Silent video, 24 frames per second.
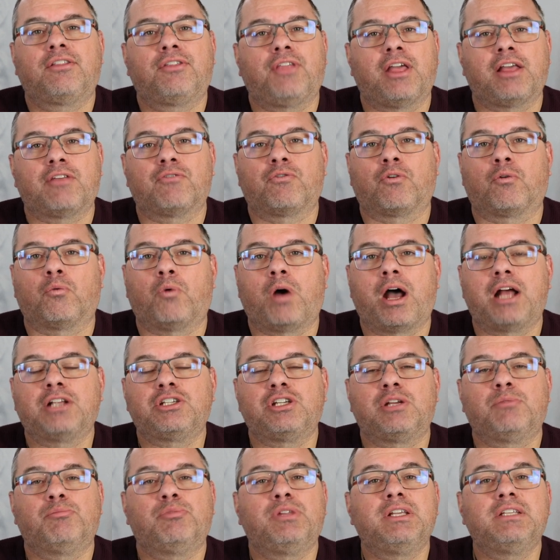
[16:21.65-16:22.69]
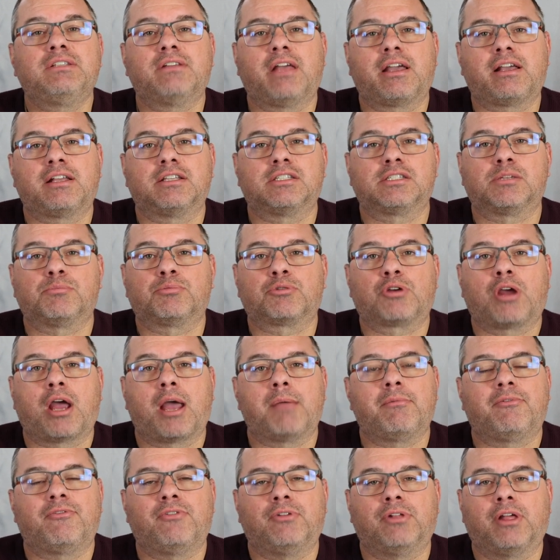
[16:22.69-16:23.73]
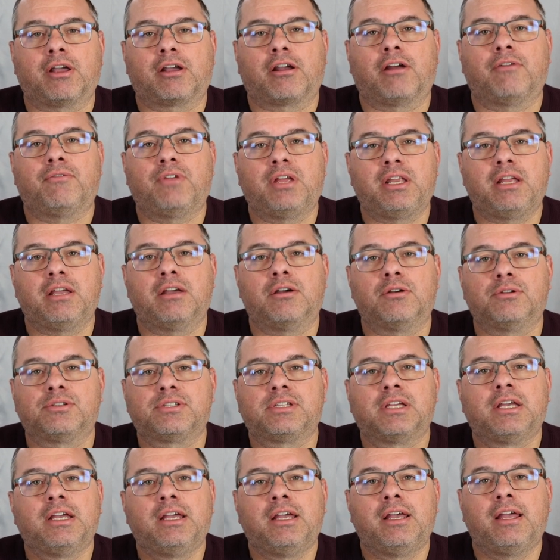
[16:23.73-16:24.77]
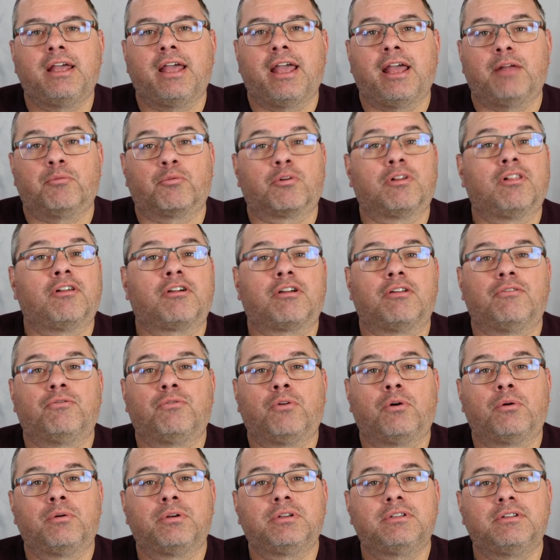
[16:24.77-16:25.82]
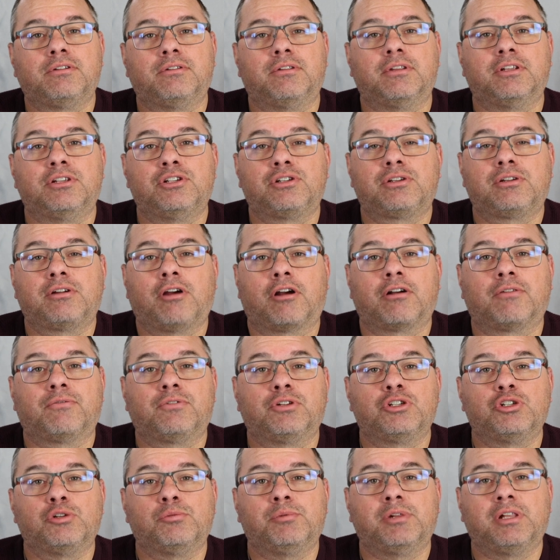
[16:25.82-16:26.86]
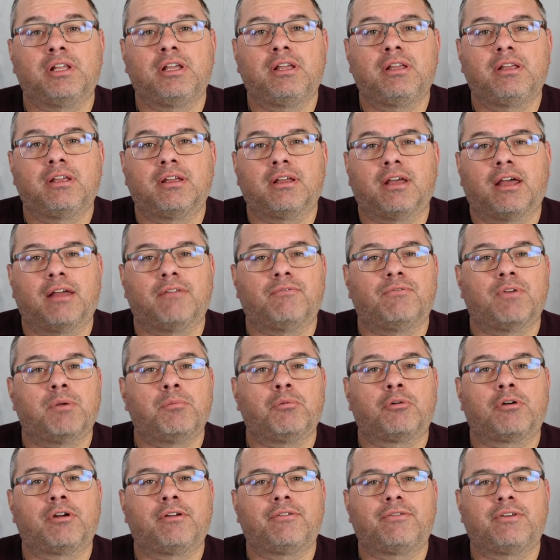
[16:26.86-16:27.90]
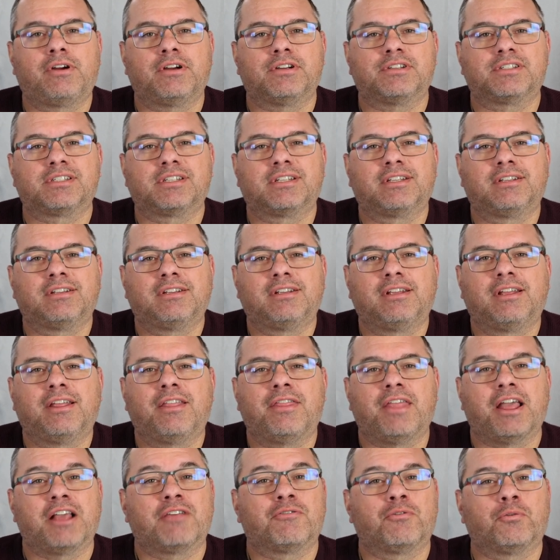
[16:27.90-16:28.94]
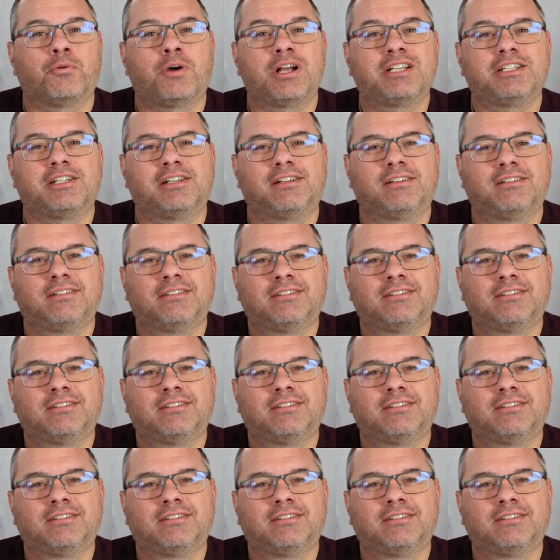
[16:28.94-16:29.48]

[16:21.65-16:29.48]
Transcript: Thanks for watching. Please like and subscribe if you like our videos, and we're looking forward to the Carnival Jubilee on February 1st. Thanks for watching.